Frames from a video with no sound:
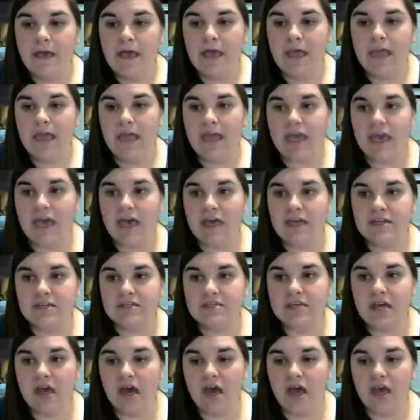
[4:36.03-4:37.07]
And
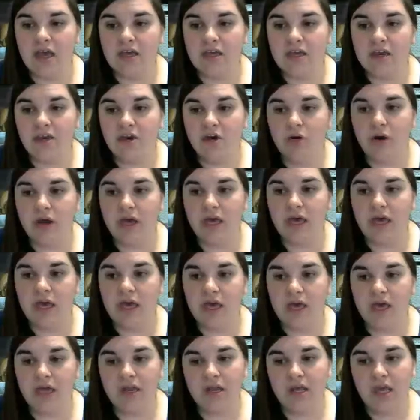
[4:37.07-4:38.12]
I can go
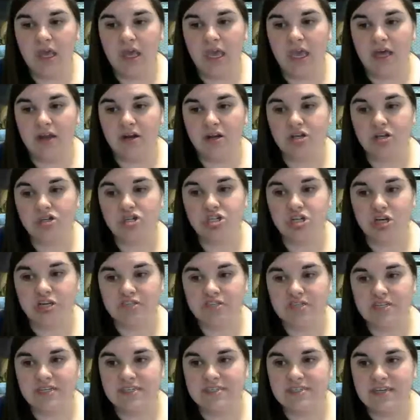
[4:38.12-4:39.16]
ahead and
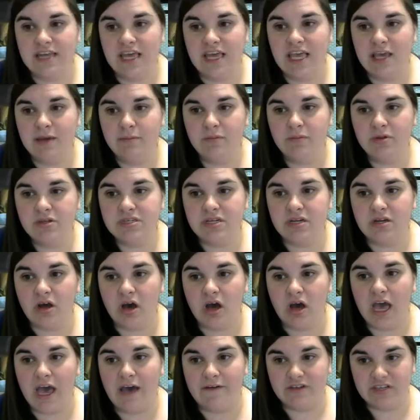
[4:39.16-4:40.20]
adjust his name to not
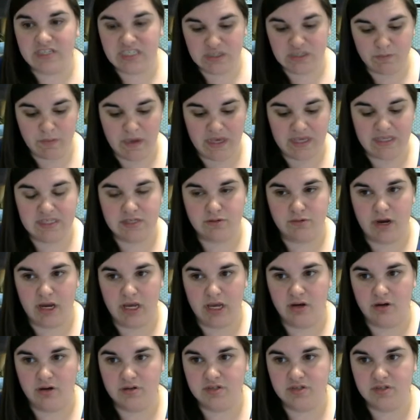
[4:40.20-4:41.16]
have a space right here.